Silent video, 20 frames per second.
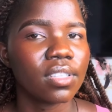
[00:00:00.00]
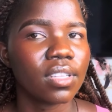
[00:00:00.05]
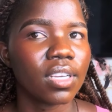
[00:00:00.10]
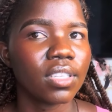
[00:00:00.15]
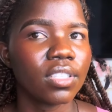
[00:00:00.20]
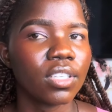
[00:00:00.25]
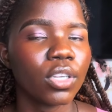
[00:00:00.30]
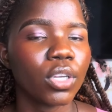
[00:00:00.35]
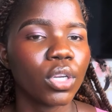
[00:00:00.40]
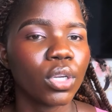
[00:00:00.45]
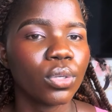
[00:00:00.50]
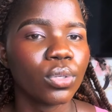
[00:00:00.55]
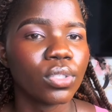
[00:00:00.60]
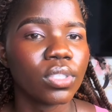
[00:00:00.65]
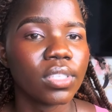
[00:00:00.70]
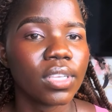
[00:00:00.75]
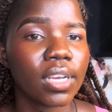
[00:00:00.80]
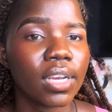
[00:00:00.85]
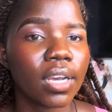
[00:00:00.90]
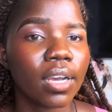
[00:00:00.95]
That
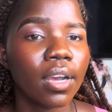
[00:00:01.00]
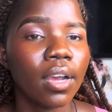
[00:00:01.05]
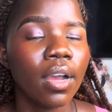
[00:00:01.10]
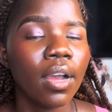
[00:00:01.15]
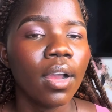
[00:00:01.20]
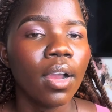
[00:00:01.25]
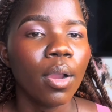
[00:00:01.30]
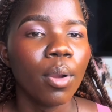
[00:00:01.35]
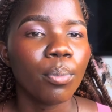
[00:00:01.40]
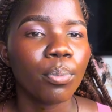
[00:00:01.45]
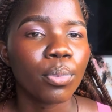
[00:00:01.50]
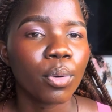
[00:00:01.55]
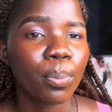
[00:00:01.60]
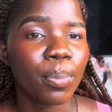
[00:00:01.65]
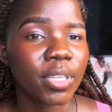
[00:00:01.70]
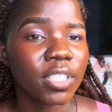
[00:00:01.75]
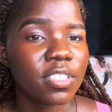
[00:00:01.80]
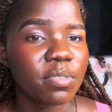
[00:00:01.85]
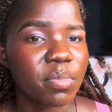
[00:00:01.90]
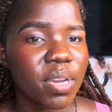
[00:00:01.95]
includes
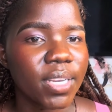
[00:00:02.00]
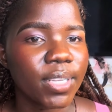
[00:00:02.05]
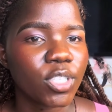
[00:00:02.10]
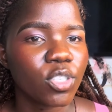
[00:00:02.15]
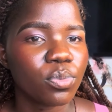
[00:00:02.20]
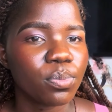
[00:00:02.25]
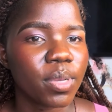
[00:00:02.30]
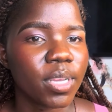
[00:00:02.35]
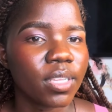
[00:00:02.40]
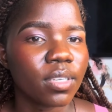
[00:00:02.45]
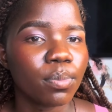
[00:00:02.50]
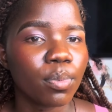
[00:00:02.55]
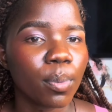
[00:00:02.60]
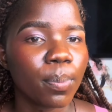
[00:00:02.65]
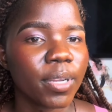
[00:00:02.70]
property management,